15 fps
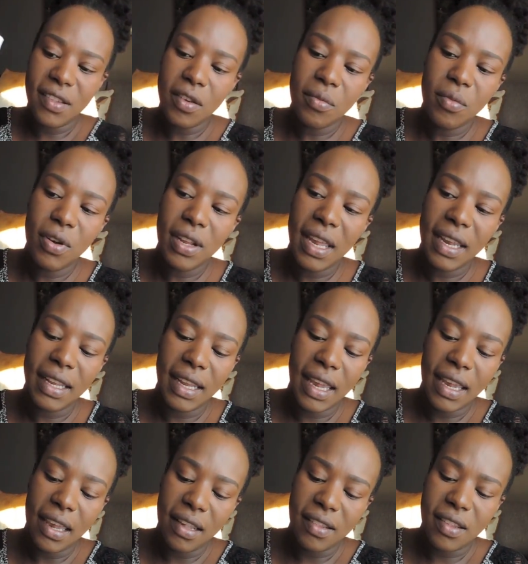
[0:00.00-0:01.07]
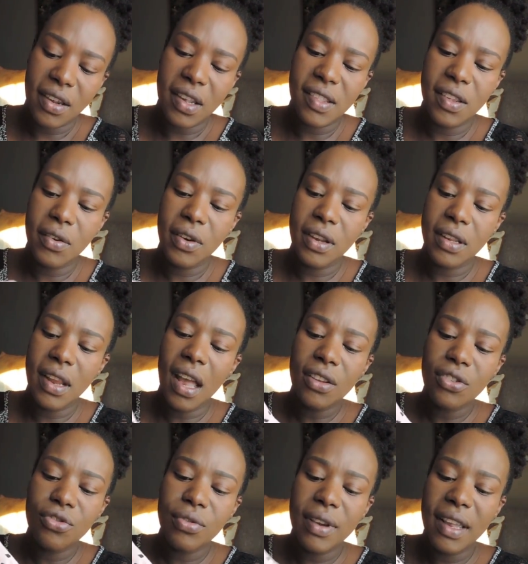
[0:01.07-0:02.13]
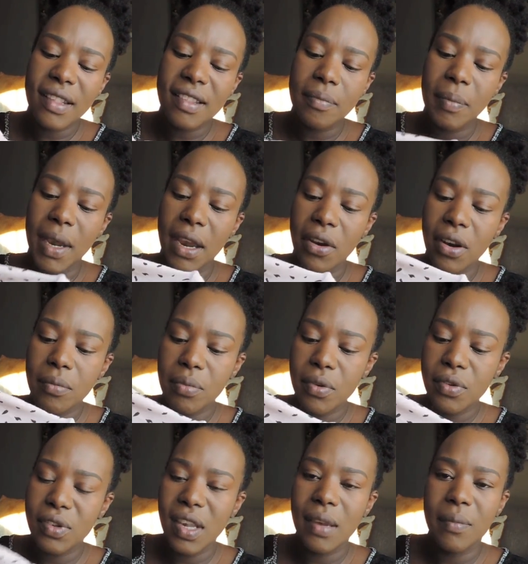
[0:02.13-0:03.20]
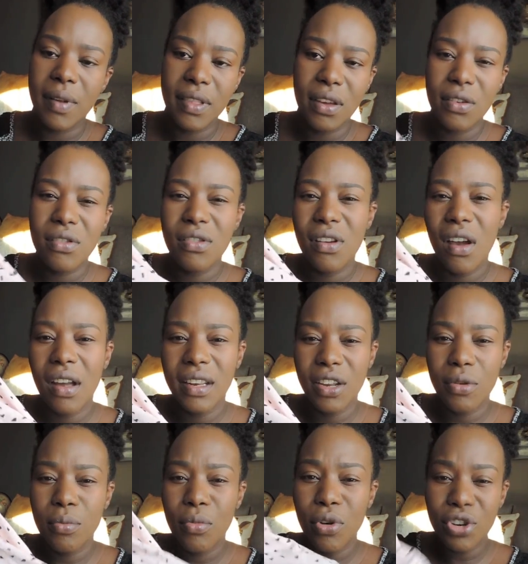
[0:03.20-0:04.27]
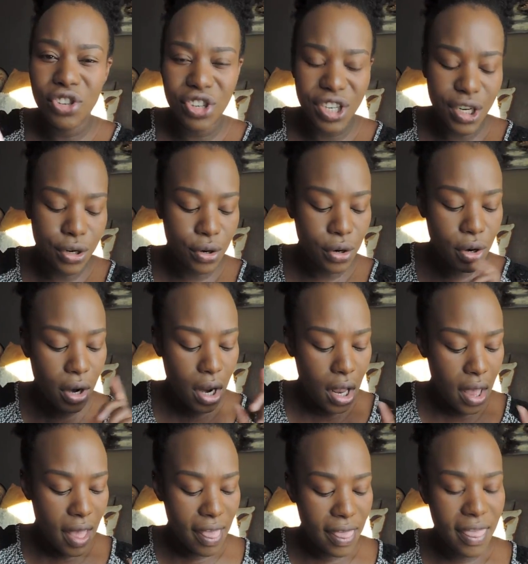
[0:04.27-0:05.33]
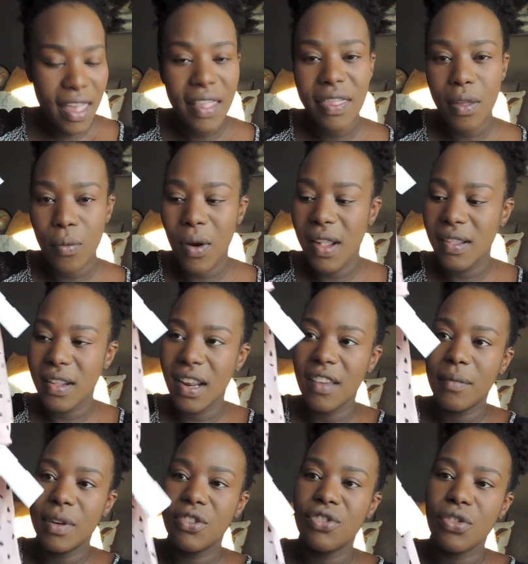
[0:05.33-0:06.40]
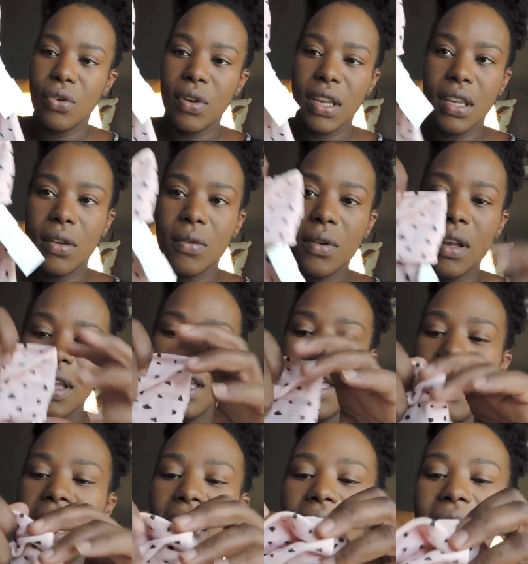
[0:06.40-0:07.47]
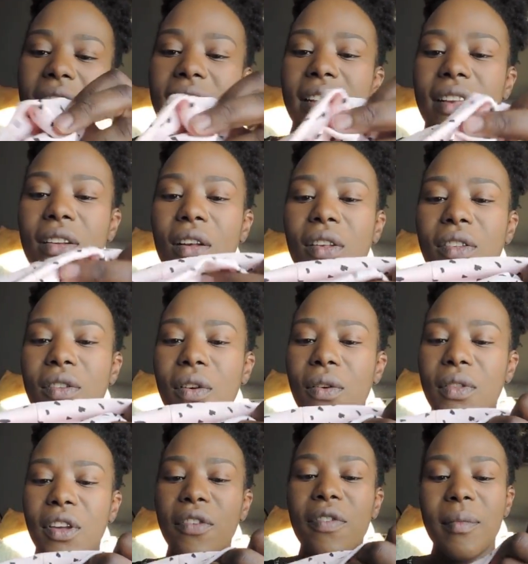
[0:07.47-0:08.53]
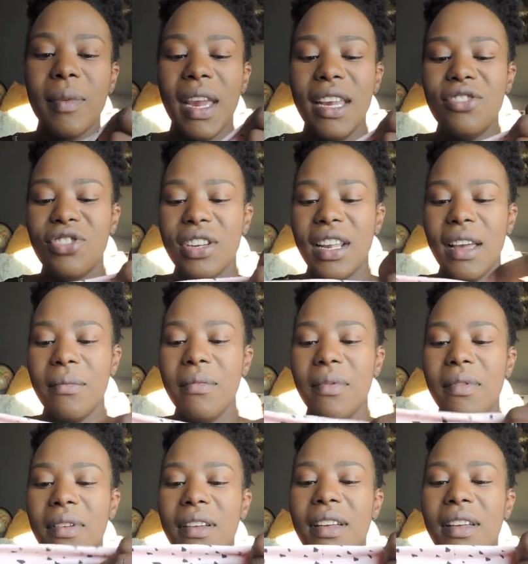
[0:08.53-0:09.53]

These are more like leggings because they're not transparent per se, but they're not, they're more sheer than the ones that I've been showing you. And it also, they're from H&M.